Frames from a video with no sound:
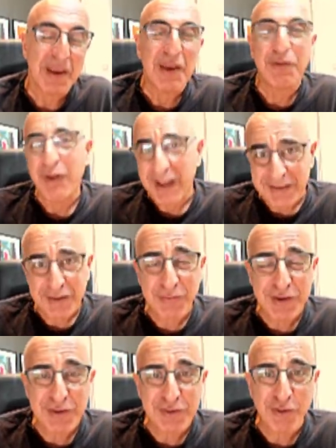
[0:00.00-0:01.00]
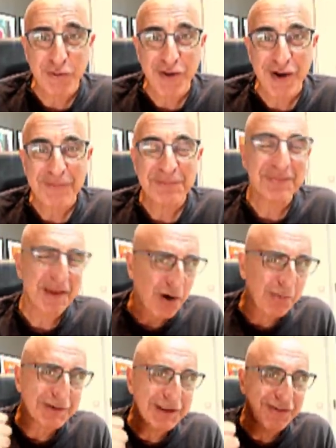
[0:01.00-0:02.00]
If you like this video so far, how
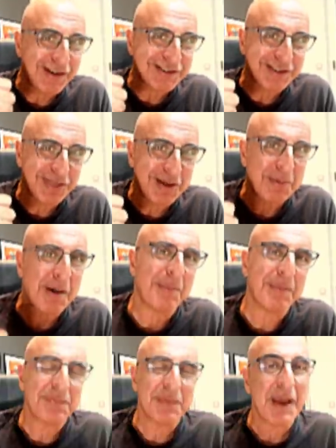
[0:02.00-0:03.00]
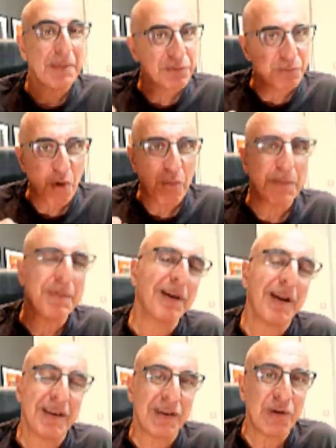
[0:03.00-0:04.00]
about giving us a thumb up? It helps more people
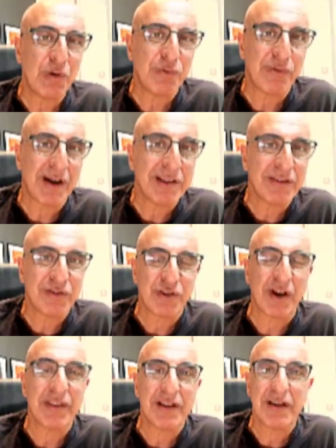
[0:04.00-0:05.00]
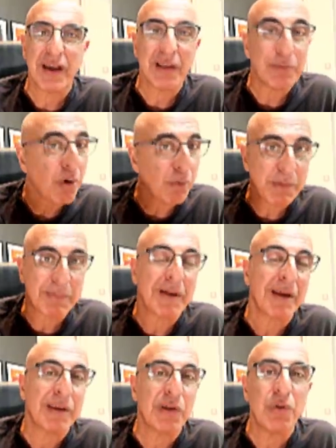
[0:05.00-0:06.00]
like you find this channel and more people
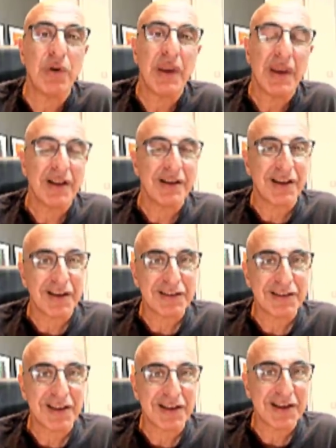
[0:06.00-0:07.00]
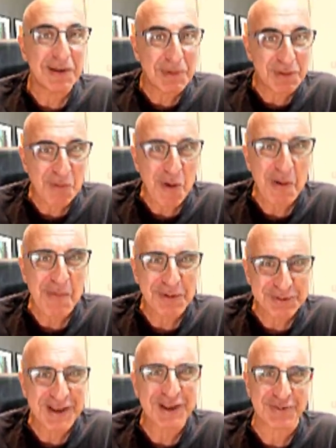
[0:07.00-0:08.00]
like you learn a little bit more
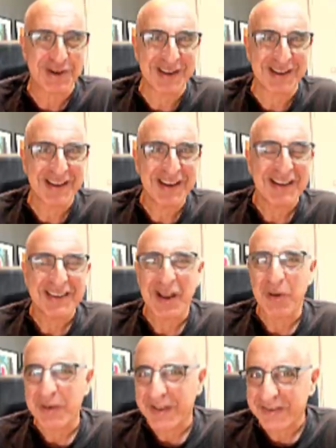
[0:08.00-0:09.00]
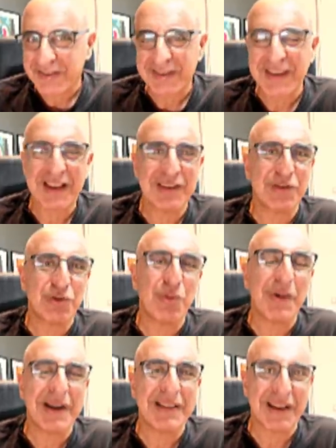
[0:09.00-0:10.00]
about day trading. Now let's get to
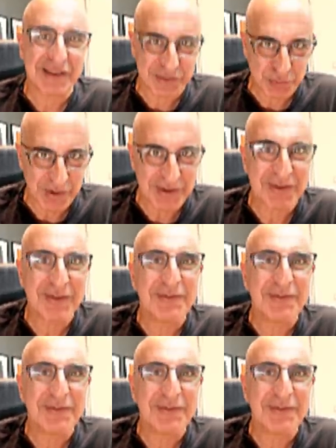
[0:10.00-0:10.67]
my next trades.